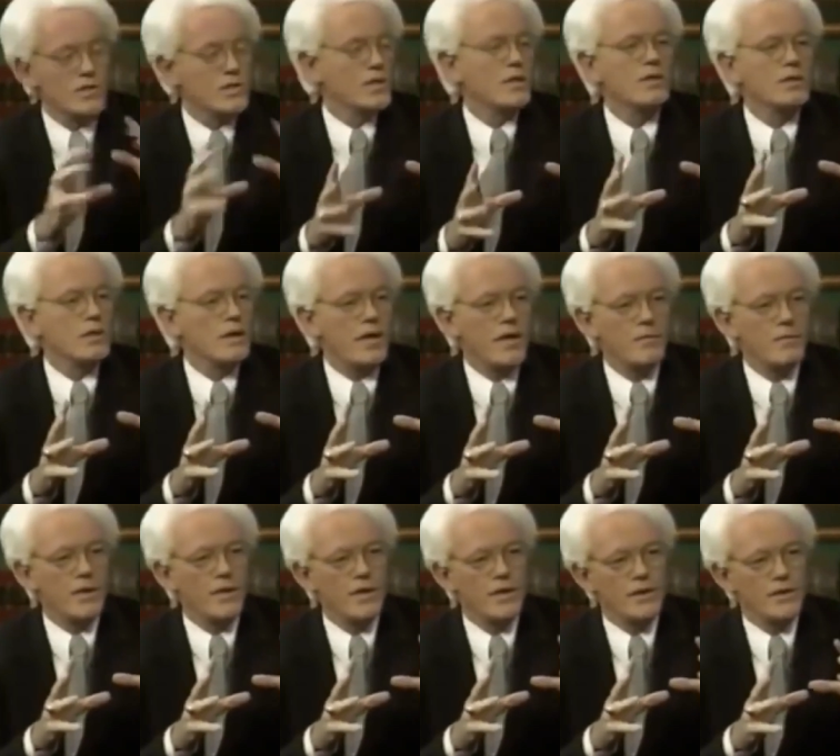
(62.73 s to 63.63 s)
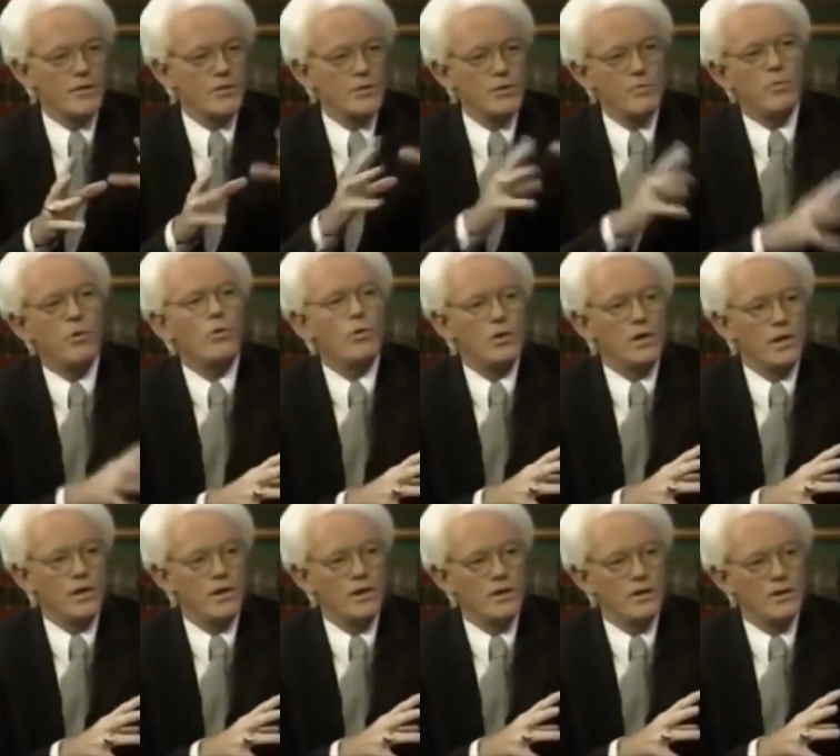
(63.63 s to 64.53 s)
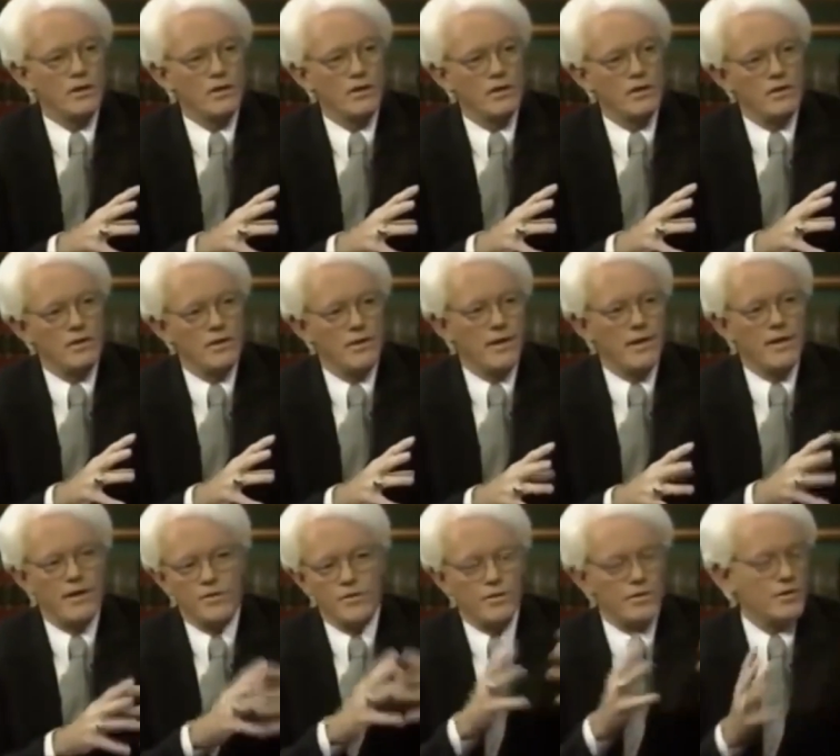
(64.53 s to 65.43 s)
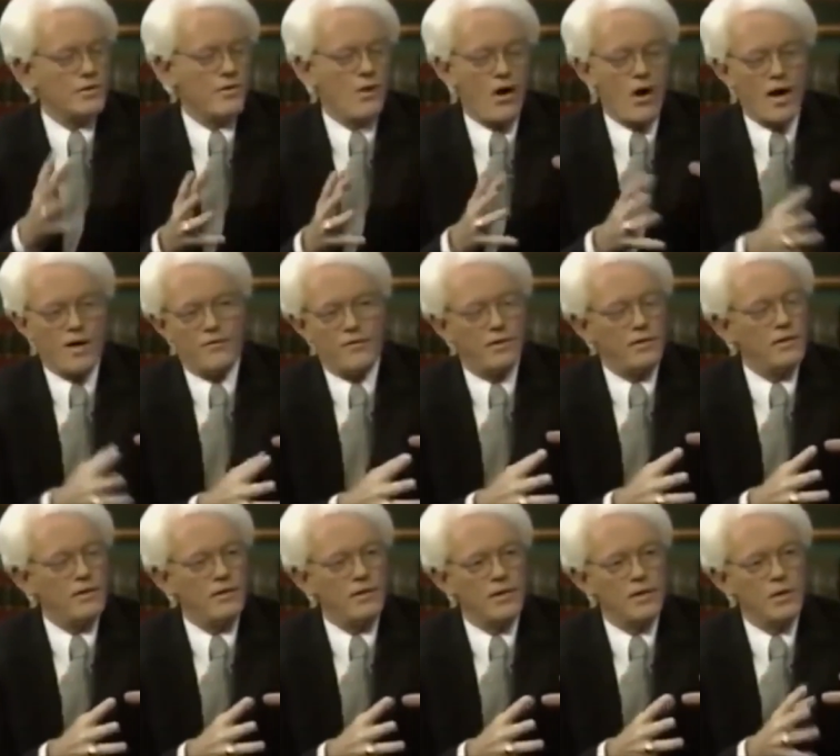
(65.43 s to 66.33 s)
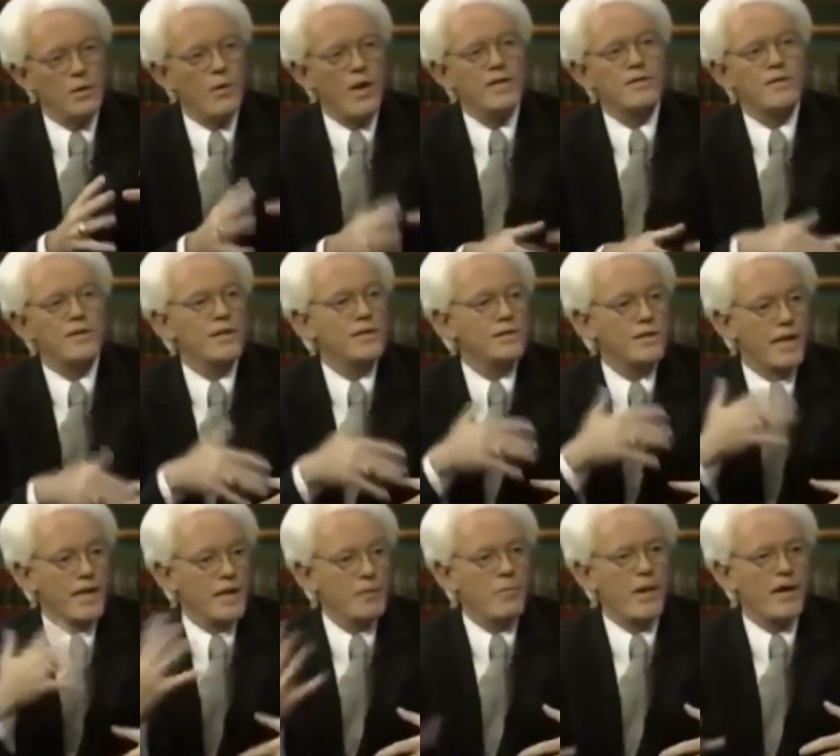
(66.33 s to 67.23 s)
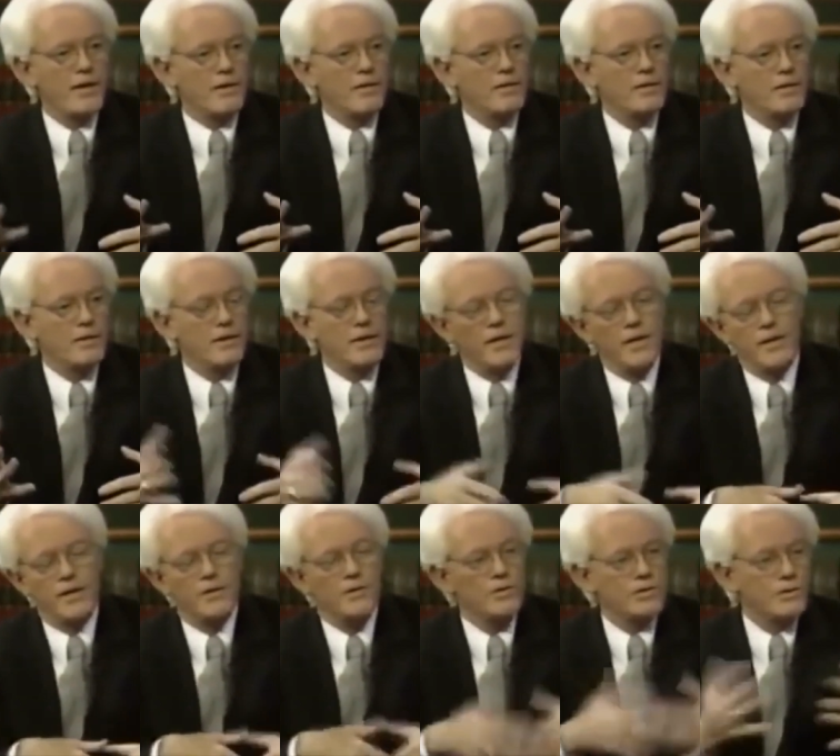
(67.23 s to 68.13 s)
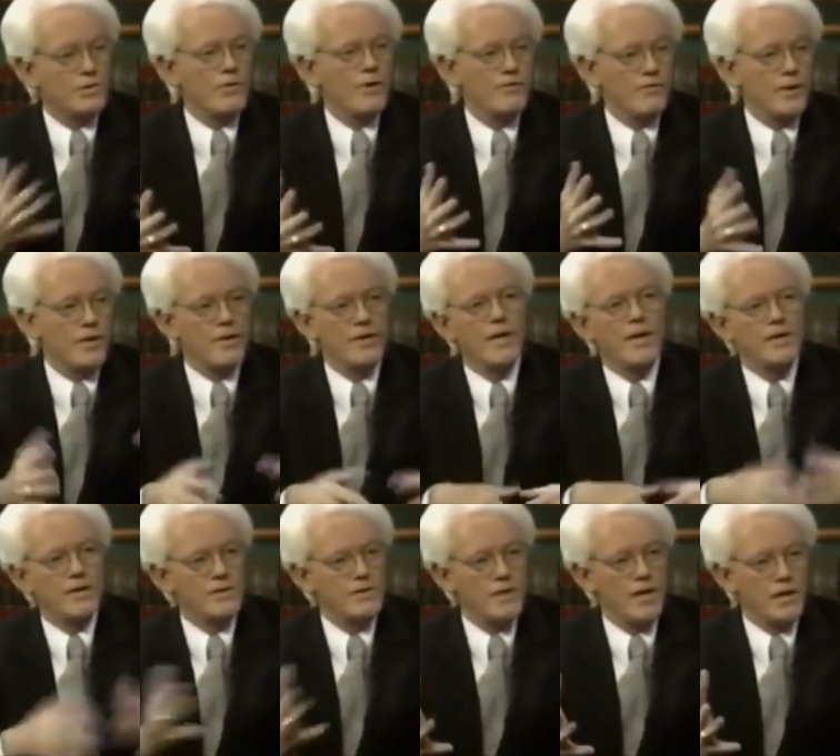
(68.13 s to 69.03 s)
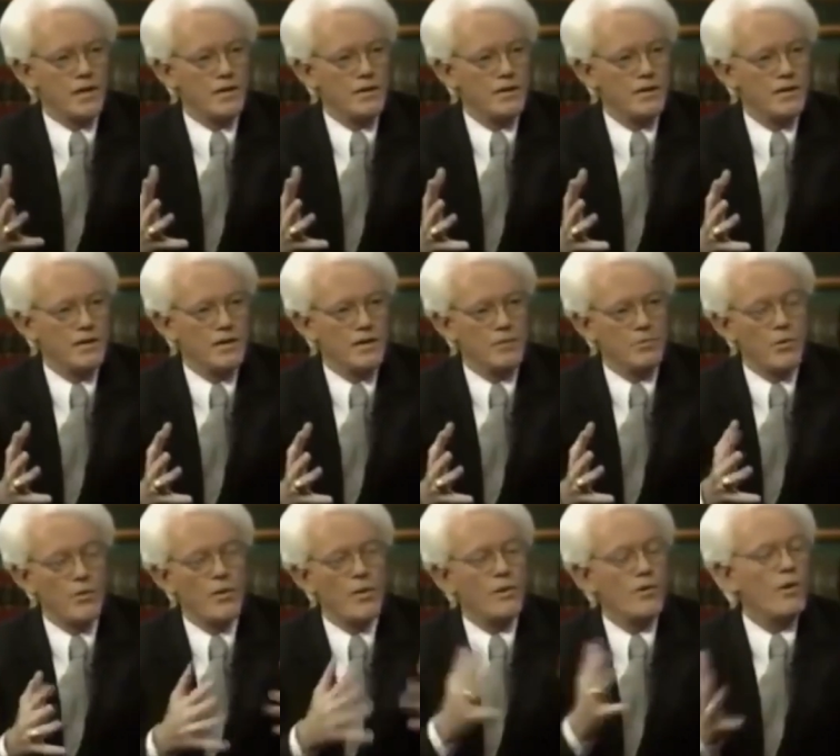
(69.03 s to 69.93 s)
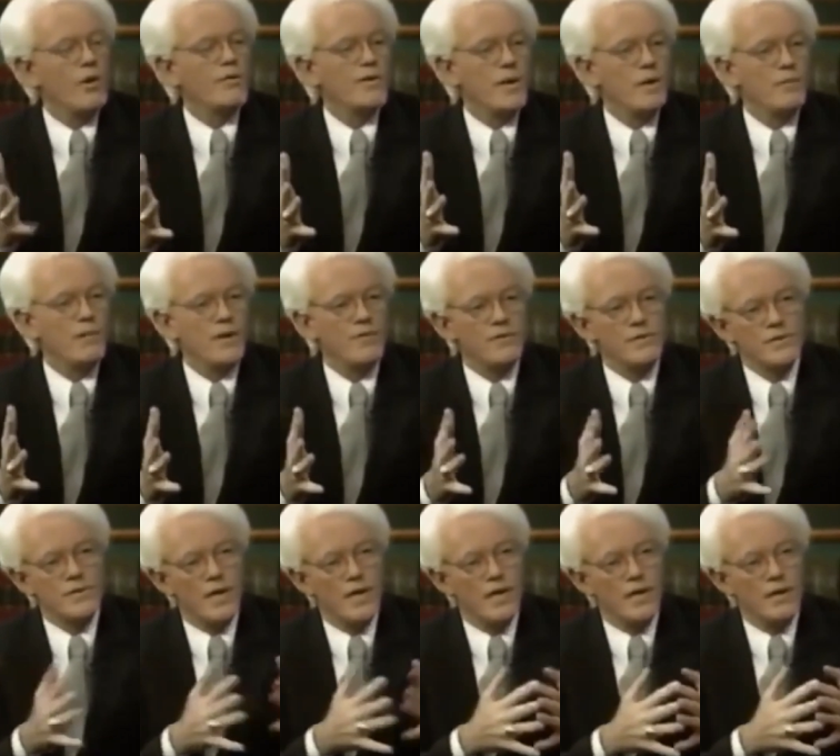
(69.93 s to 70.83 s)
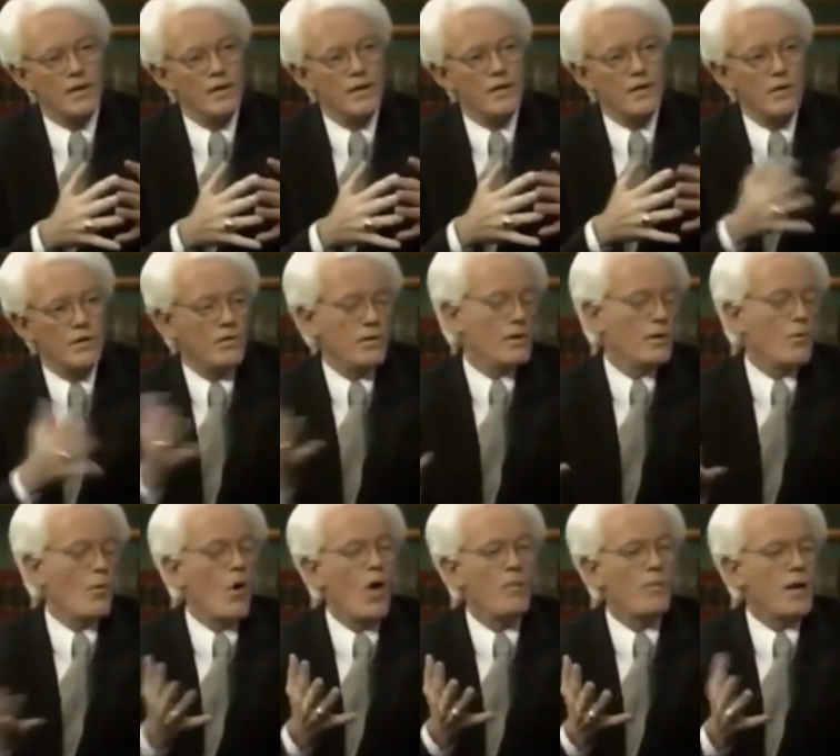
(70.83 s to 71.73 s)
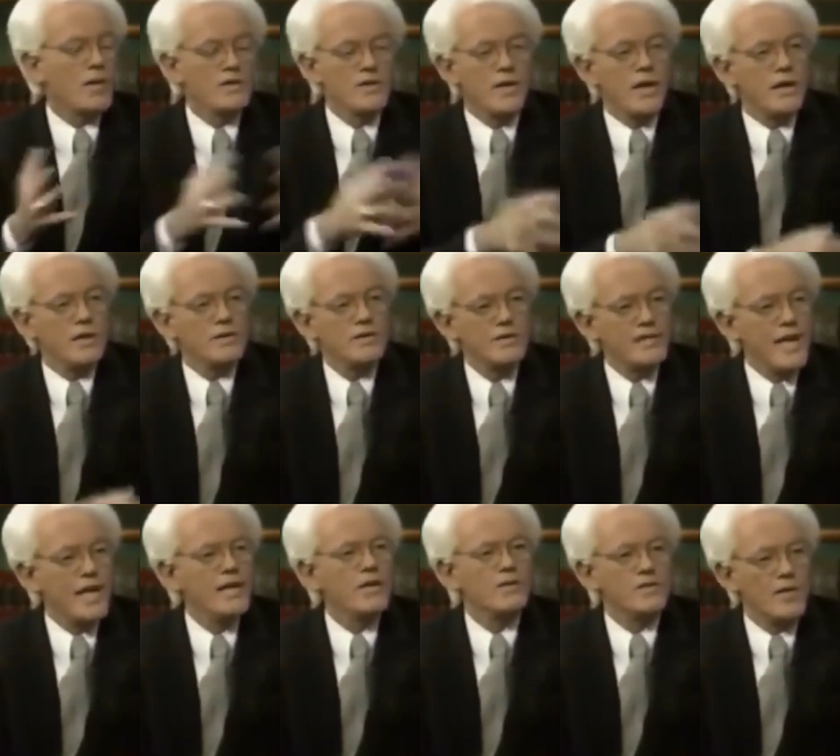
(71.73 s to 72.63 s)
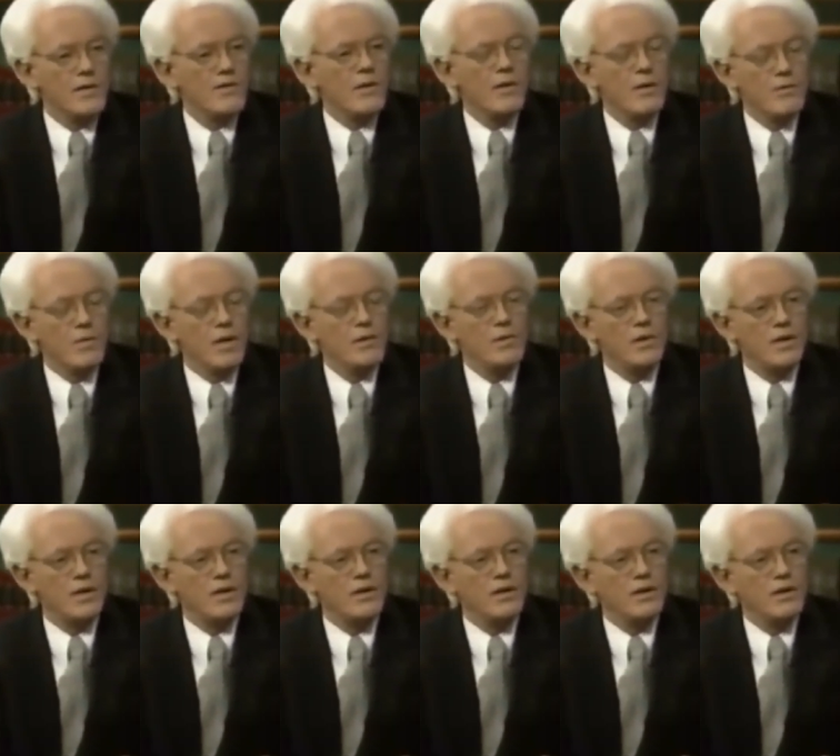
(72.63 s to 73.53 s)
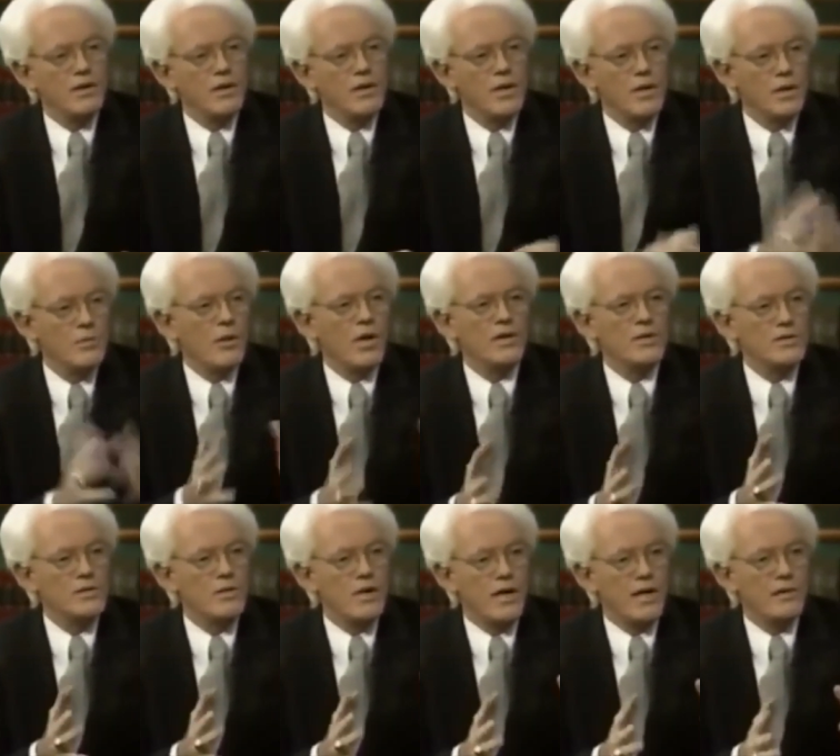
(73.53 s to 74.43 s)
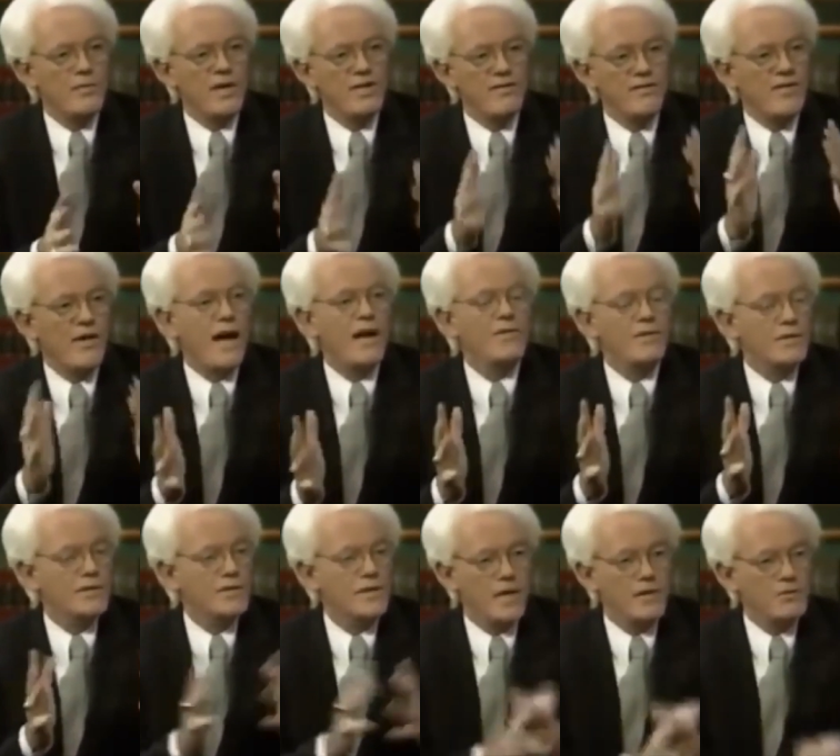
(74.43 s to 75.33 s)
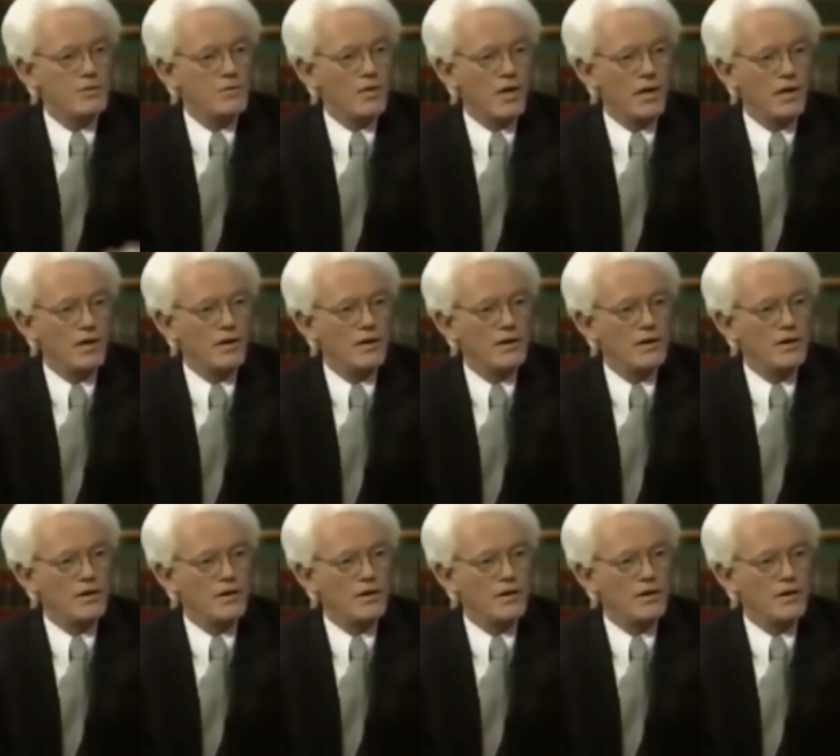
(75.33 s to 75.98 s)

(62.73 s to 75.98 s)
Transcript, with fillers: a cyclical company and they're doing poorly and they're doing awful, you wait till things are getting better and they're doing terrific, and then you sell it. But with a growth company, you have to say, Walmart's case, 10 years after they went public, you could have bought the stock and made 500 times your money.